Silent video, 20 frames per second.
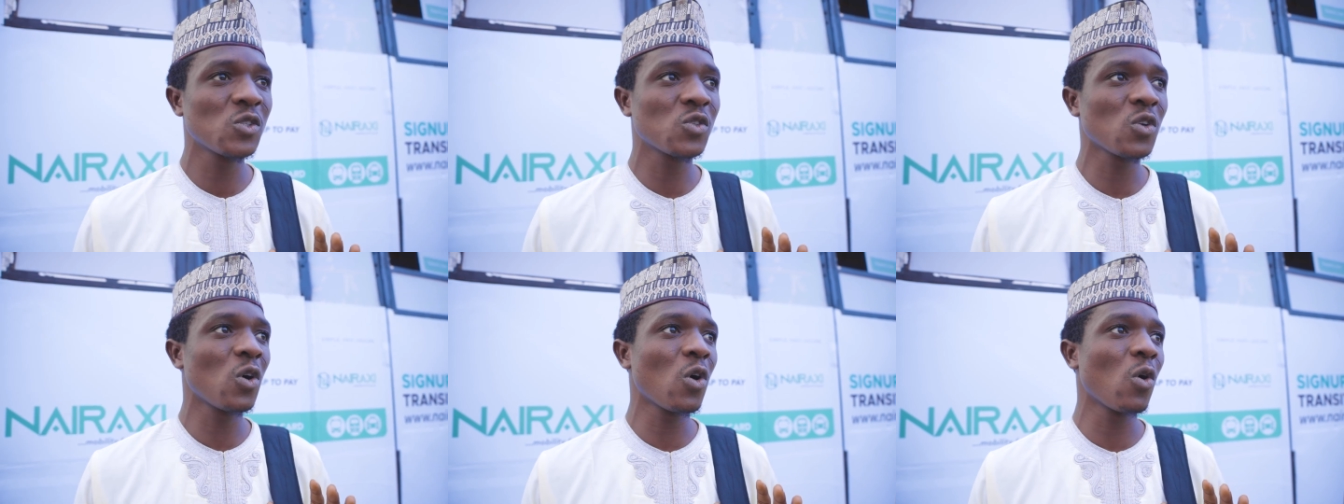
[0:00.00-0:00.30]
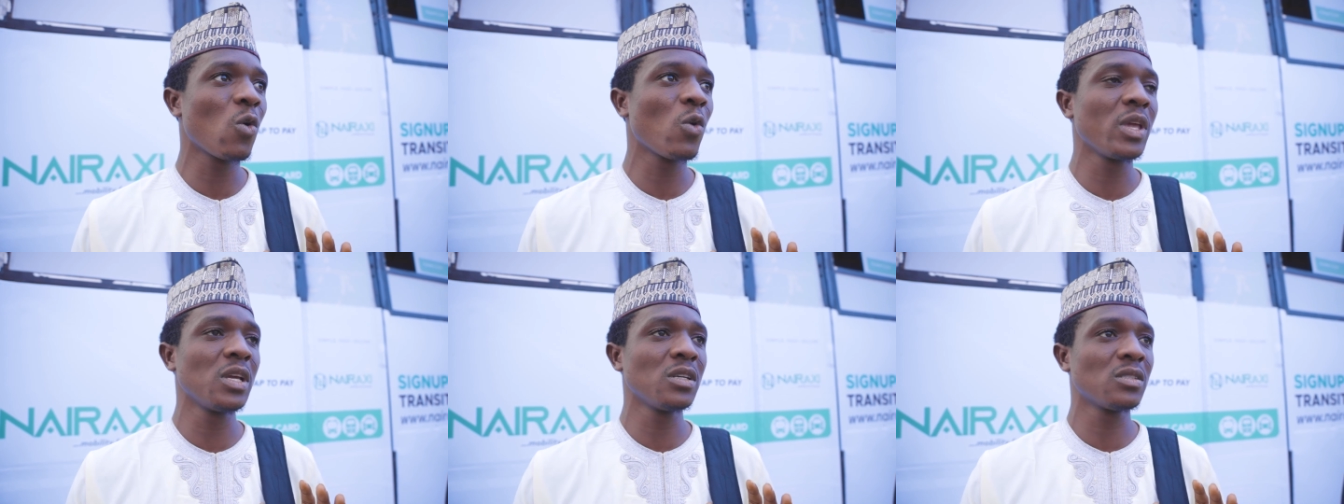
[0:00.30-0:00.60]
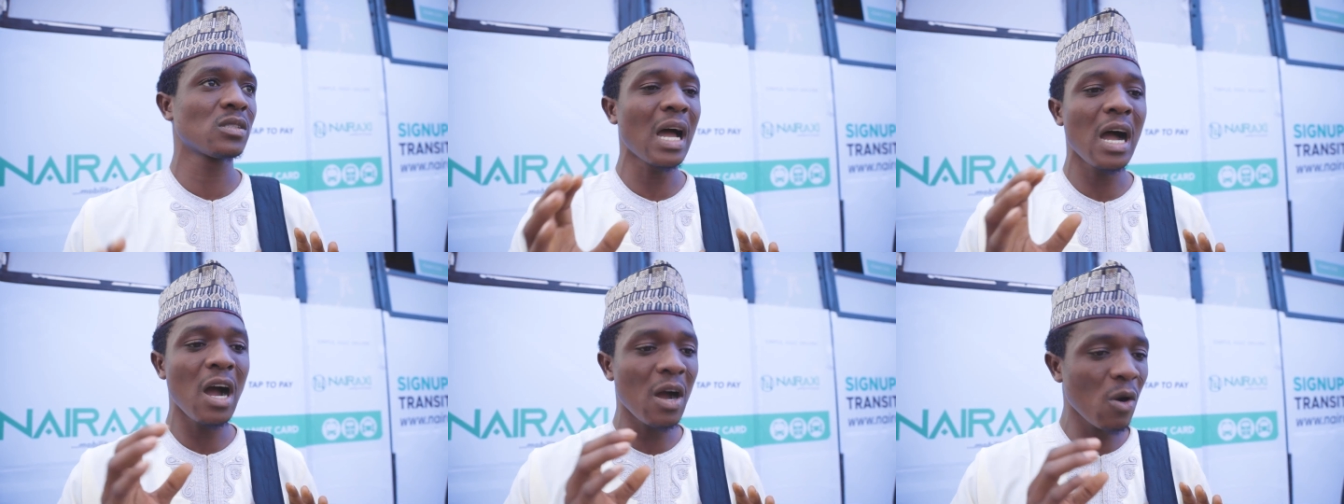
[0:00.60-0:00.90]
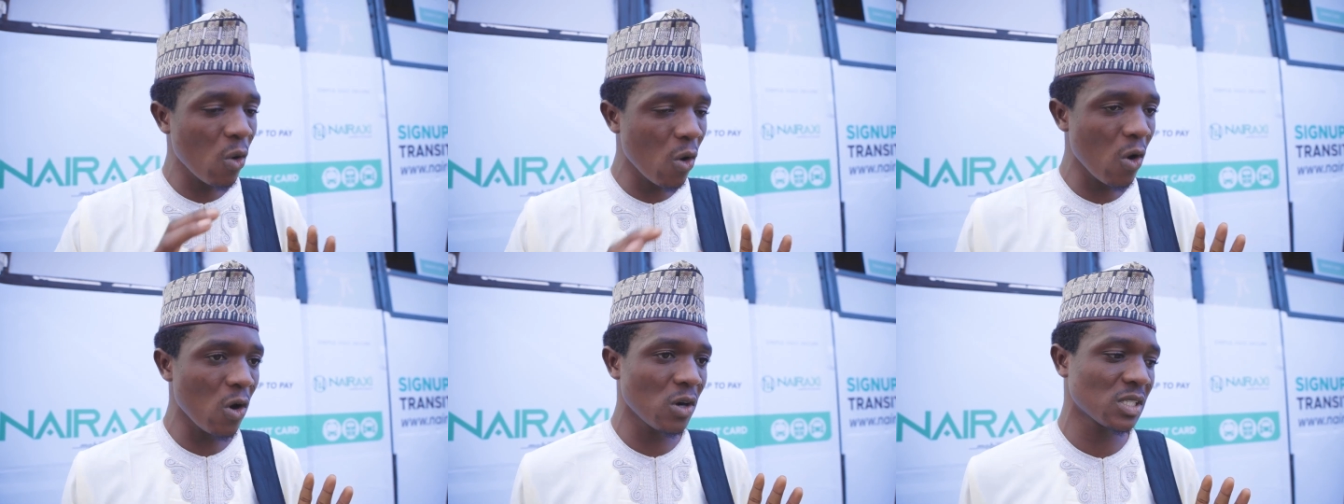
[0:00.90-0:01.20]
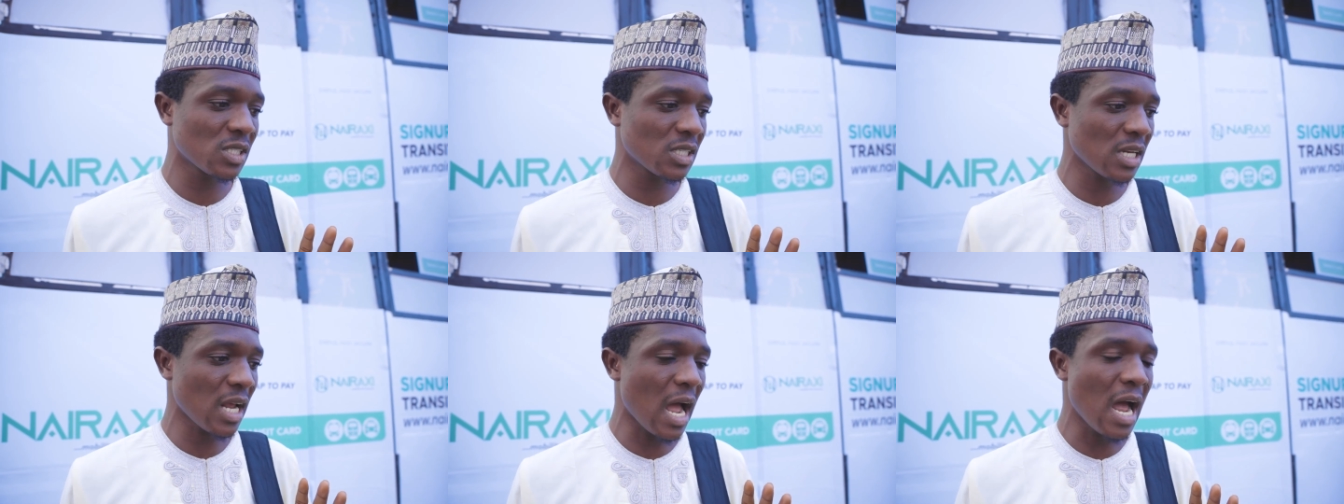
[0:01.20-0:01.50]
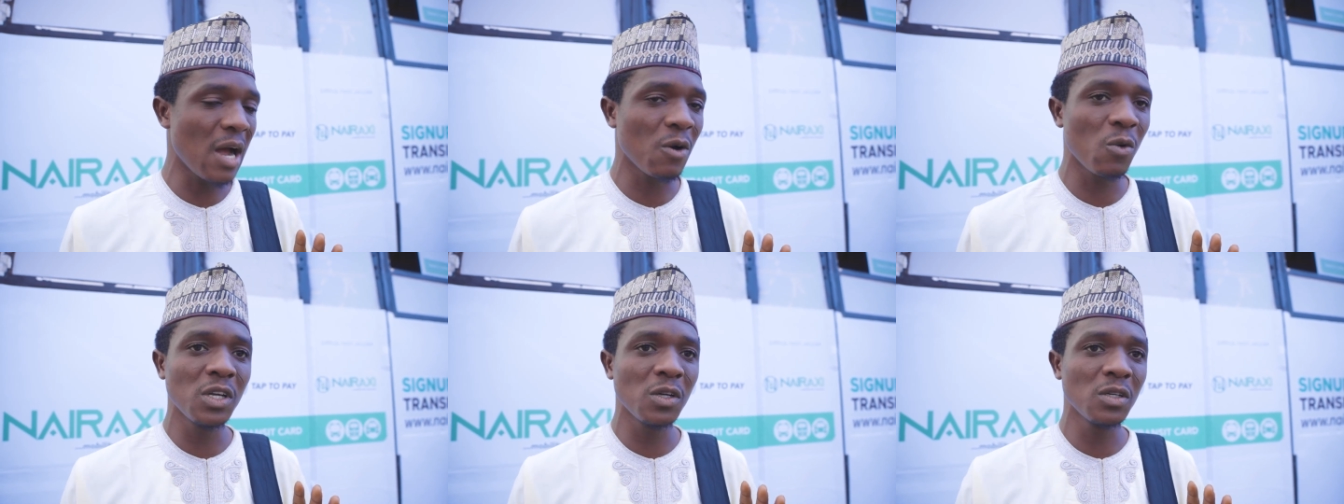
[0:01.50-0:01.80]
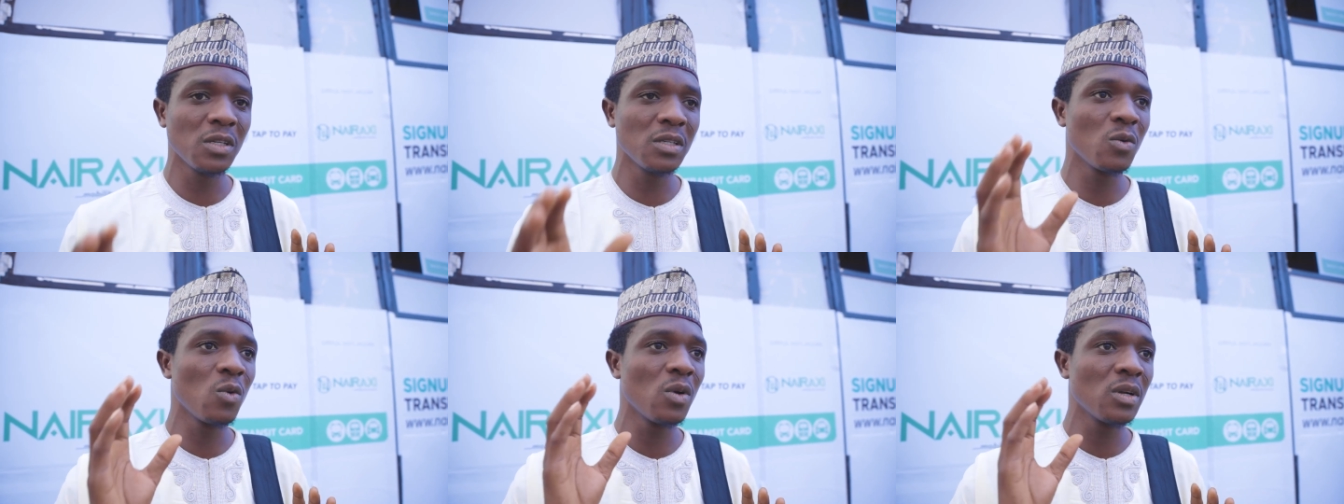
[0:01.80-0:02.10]
So we thank God and
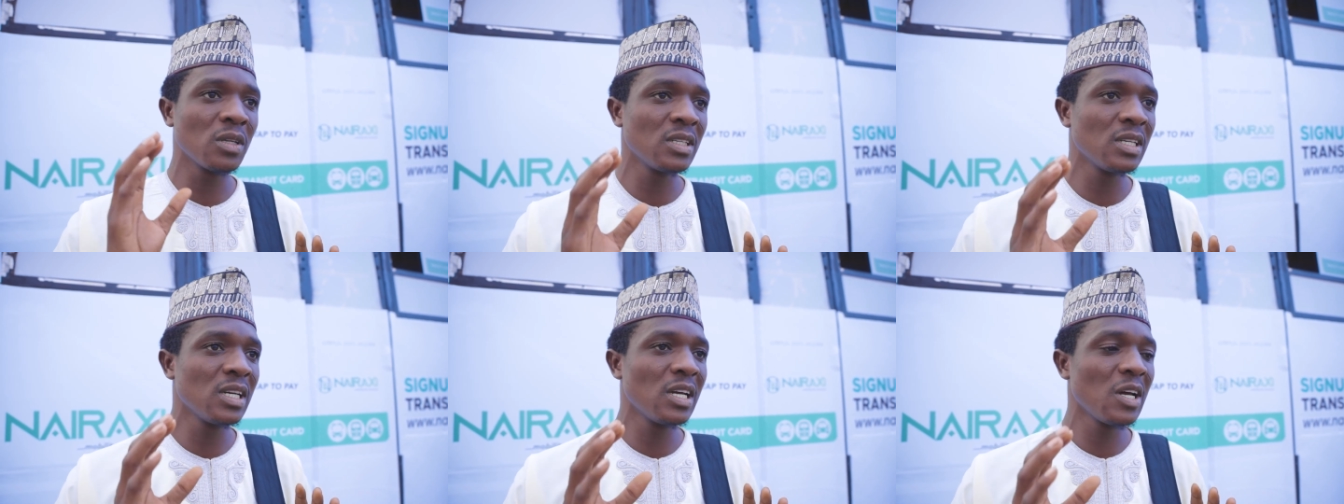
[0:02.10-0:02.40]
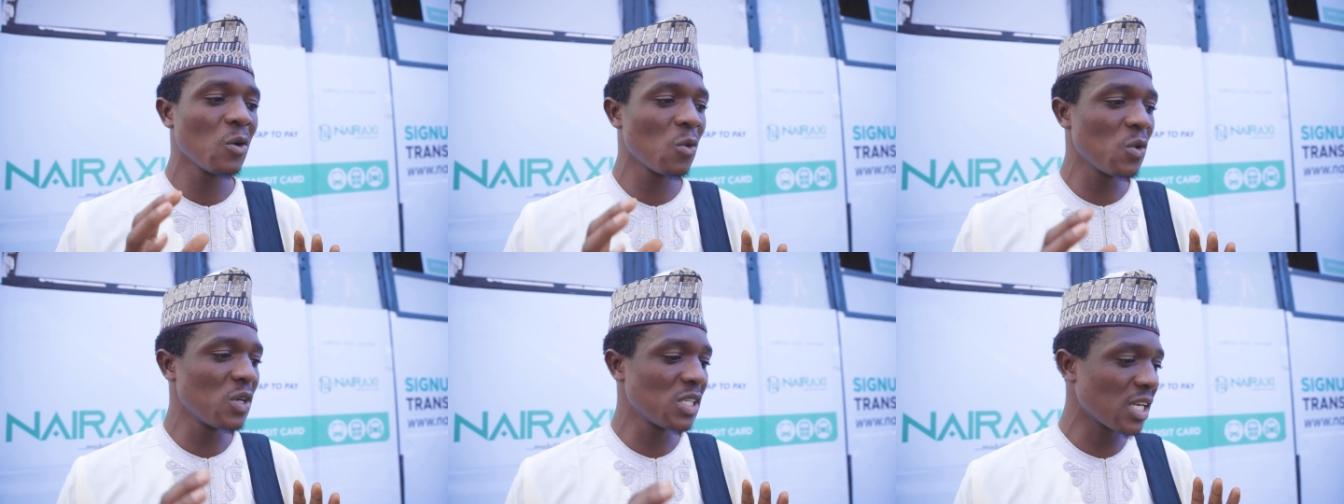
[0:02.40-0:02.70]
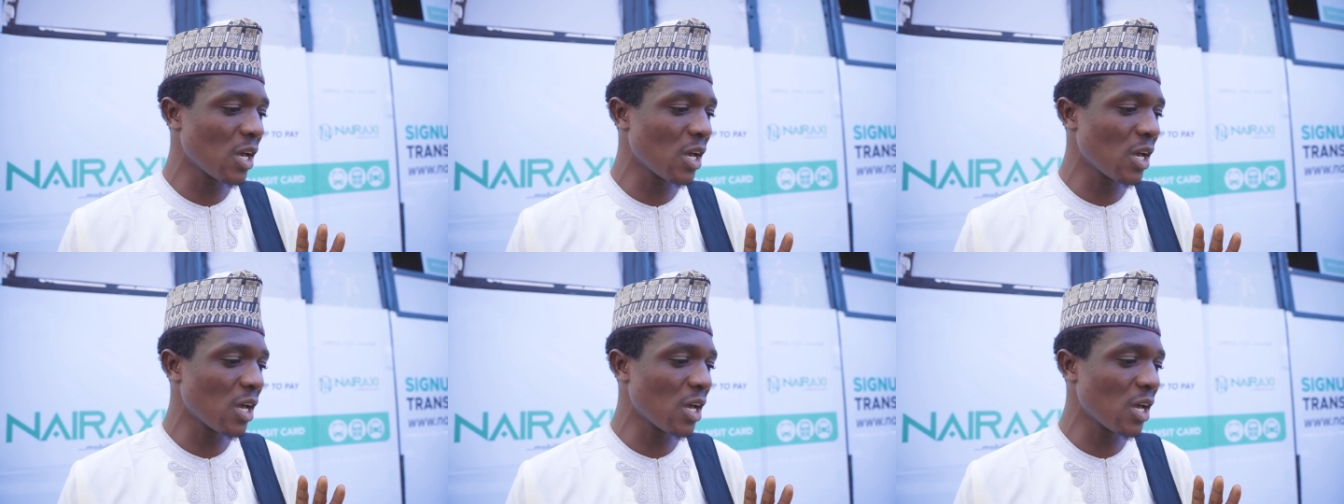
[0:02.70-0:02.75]
we,